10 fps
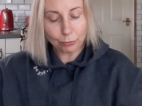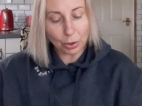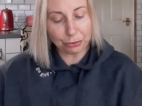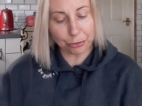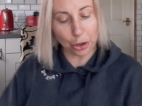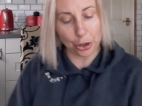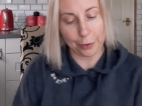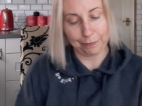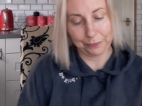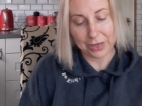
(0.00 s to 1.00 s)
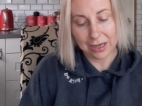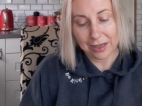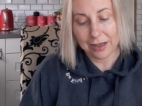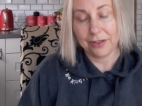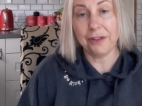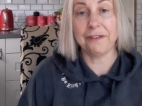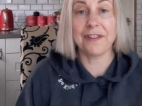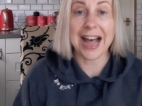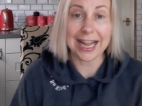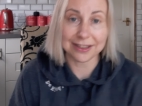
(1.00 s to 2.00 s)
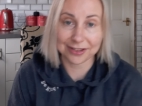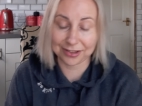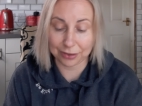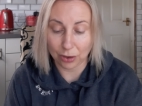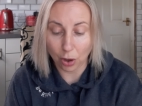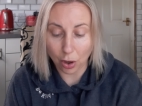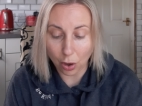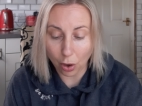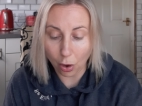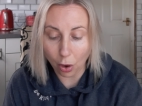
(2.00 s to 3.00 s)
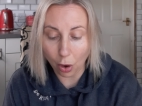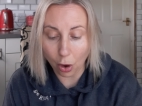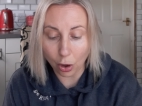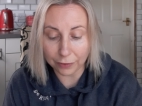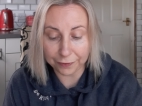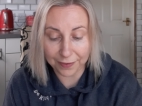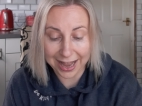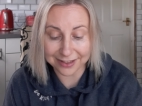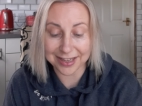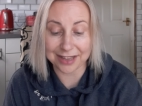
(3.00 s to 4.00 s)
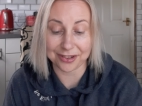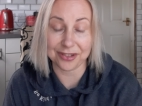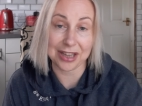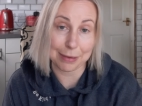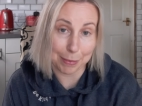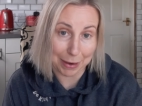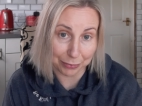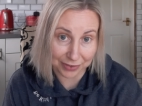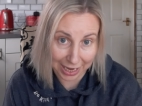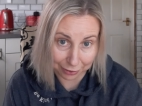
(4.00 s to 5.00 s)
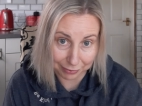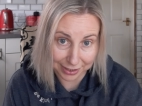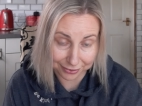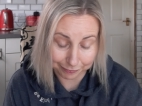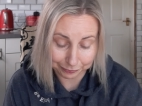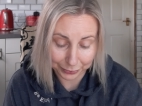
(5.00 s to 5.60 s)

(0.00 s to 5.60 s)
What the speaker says: so the fats, all fat has the same amount of calories.